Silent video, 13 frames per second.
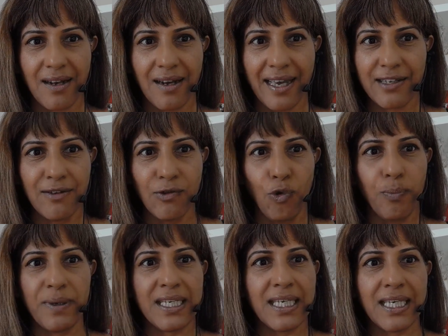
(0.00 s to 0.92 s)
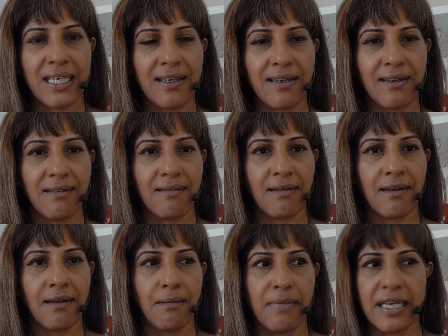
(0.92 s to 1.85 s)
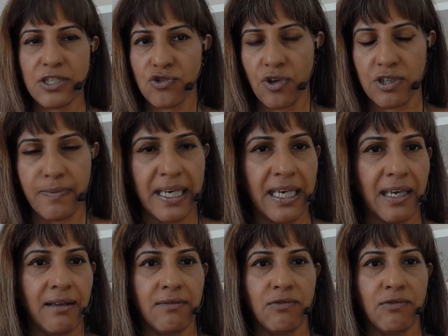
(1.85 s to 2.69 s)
Like, nobody mentored me,